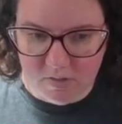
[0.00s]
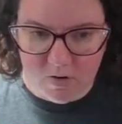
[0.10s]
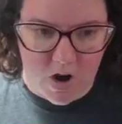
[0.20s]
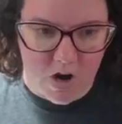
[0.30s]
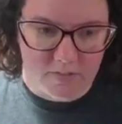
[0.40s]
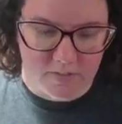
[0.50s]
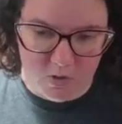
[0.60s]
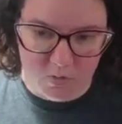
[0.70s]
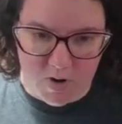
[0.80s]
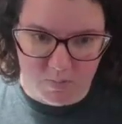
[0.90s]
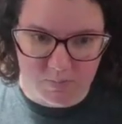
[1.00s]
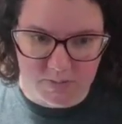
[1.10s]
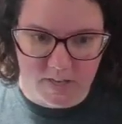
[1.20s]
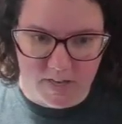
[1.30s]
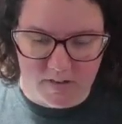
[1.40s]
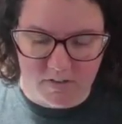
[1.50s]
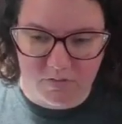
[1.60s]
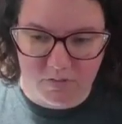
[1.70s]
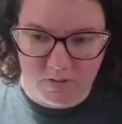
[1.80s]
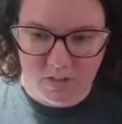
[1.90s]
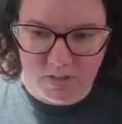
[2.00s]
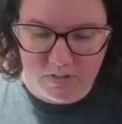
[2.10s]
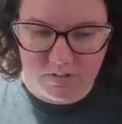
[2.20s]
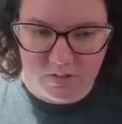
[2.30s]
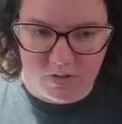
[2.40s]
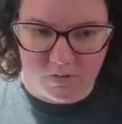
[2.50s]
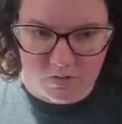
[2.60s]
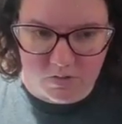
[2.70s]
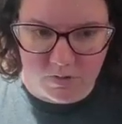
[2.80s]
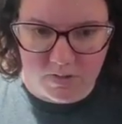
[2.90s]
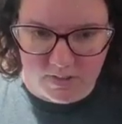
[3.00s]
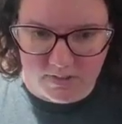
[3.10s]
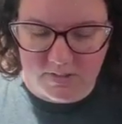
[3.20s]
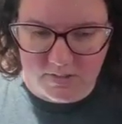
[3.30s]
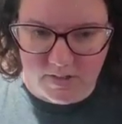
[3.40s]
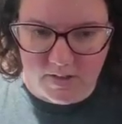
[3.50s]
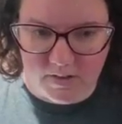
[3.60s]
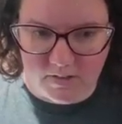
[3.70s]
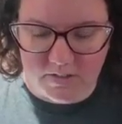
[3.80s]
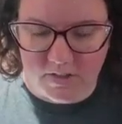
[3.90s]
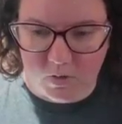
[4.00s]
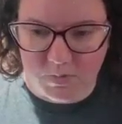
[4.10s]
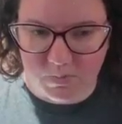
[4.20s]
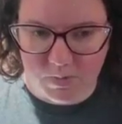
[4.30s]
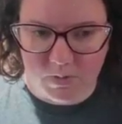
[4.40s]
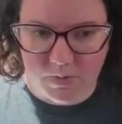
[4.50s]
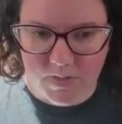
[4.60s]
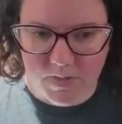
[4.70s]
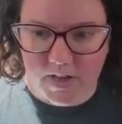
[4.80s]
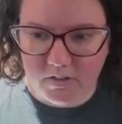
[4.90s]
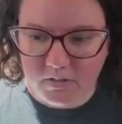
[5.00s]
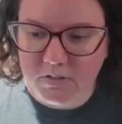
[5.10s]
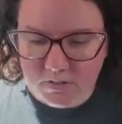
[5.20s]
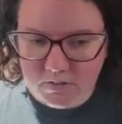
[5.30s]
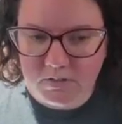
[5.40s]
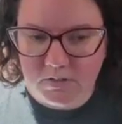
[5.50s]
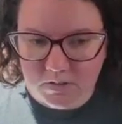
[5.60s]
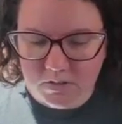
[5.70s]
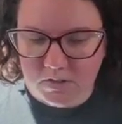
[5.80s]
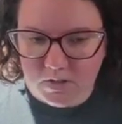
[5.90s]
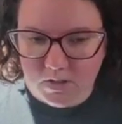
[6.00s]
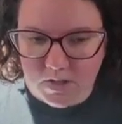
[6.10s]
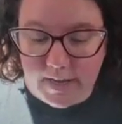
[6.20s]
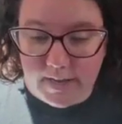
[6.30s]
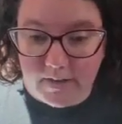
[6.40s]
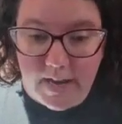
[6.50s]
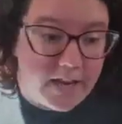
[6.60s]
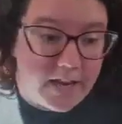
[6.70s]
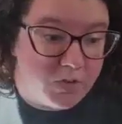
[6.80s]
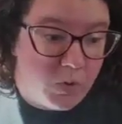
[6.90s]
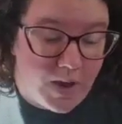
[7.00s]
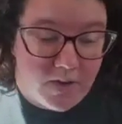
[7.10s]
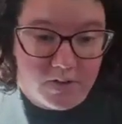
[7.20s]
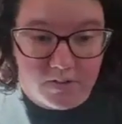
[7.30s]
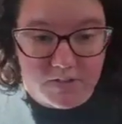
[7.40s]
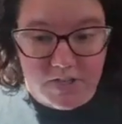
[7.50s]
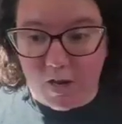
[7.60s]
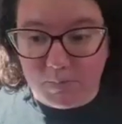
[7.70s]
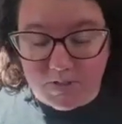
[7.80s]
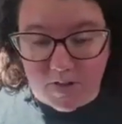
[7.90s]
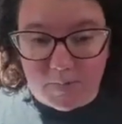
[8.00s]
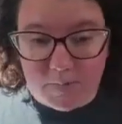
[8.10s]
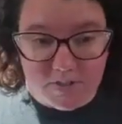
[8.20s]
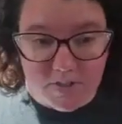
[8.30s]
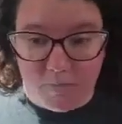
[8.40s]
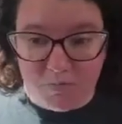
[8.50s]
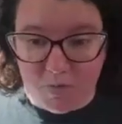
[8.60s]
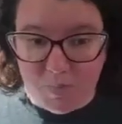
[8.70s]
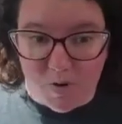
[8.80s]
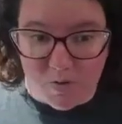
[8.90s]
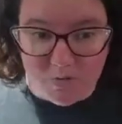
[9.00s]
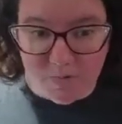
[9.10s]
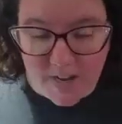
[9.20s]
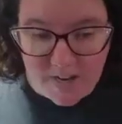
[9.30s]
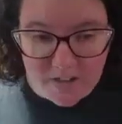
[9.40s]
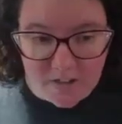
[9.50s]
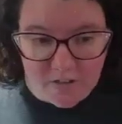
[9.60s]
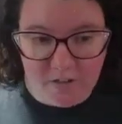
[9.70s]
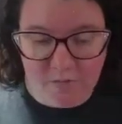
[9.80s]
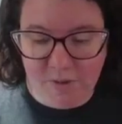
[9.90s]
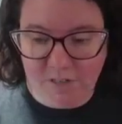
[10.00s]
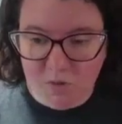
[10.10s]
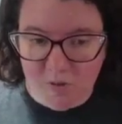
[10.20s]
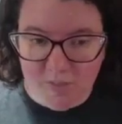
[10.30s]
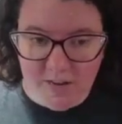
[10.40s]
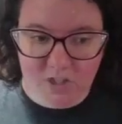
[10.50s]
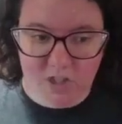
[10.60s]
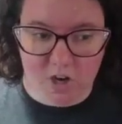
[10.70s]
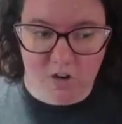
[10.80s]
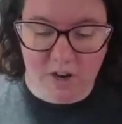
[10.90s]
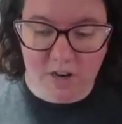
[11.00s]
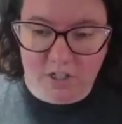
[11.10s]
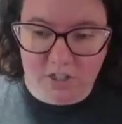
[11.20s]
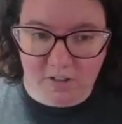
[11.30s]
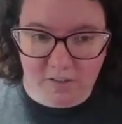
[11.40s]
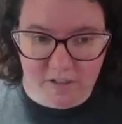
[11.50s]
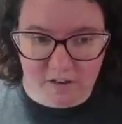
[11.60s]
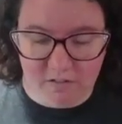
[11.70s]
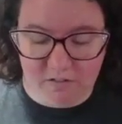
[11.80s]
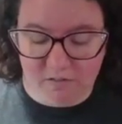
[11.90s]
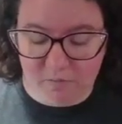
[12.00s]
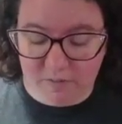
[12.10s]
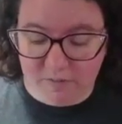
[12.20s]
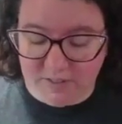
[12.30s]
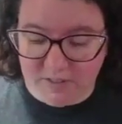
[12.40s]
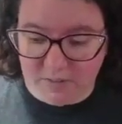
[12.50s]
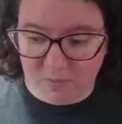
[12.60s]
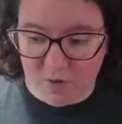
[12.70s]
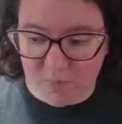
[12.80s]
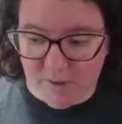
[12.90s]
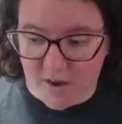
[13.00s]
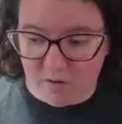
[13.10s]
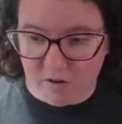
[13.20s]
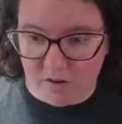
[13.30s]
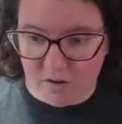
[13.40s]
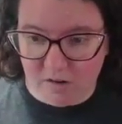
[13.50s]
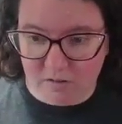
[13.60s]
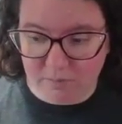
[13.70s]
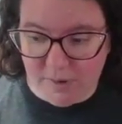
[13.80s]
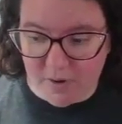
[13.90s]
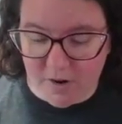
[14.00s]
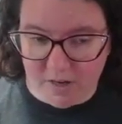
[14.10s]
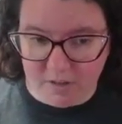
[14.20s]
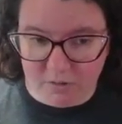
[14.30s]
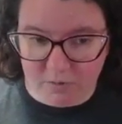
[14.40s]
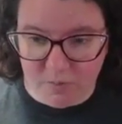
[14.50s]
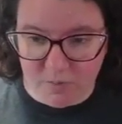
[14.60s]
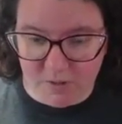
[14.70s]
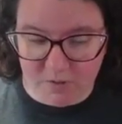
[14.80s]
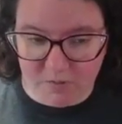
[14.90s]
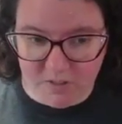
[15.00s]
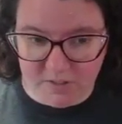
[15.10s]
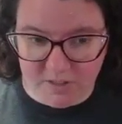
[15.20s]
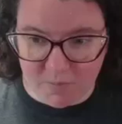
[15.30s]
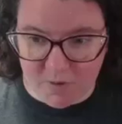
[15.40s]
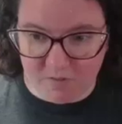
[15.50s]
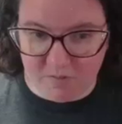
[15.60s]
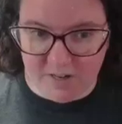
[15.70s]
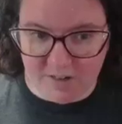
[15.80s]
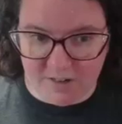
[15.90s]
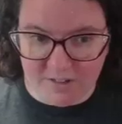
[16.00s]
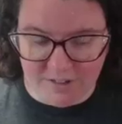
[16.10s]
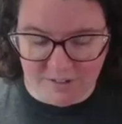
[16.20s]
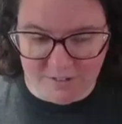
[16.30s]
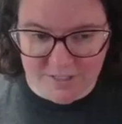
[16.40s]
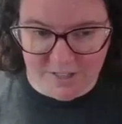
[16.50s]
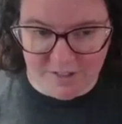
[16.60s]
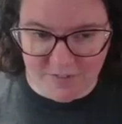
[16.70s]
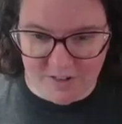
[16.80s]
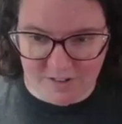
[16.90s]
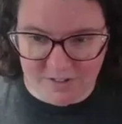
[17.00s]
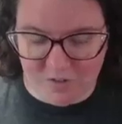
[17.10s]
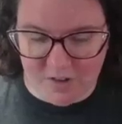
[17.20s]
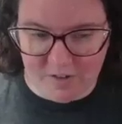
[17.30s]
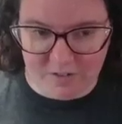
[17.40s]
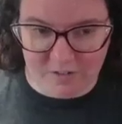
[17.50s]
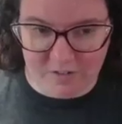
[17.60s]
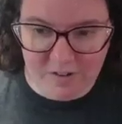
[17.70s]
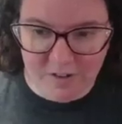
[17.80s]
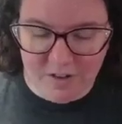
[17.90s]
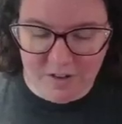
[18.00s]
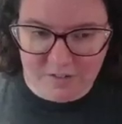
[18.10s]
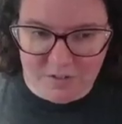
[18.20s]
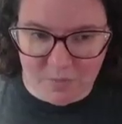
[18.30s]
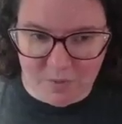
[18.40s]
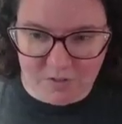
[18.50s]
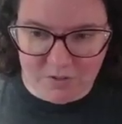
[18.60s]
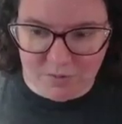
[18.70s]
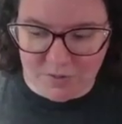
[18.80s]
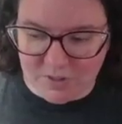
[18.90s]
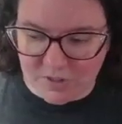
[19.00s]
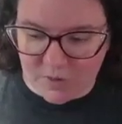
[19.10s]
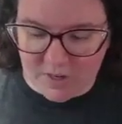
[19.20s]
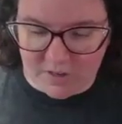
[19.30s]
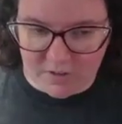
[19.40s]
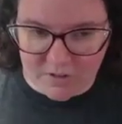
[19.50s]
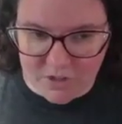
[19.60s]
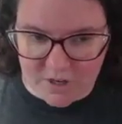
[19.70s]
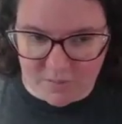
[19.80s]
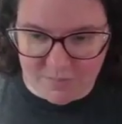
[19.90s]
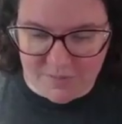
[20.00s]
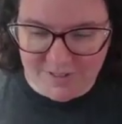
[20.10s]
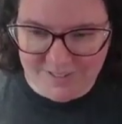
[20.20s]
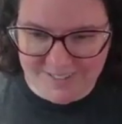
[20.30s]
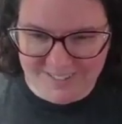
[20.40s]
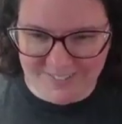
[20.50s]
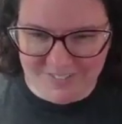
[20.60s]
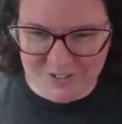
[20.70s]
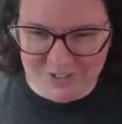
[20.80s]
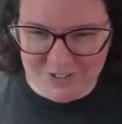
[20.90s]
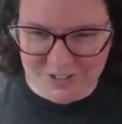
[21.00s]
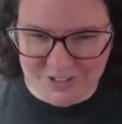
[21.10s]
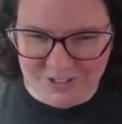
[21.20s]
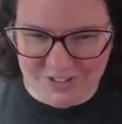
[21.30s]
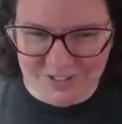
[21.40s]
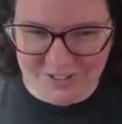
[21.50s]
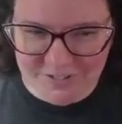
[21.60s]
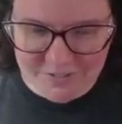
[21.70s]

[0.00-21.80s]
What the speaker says: If there are, then you probably have, some good things to say and to help somebody with that. And hey, if you have enough time, sign up for both, right? Mentor the next generation, and then we've got some real powerhouse women who've signed up already. Take advantage of having someone who's really great at her job give you suggestions.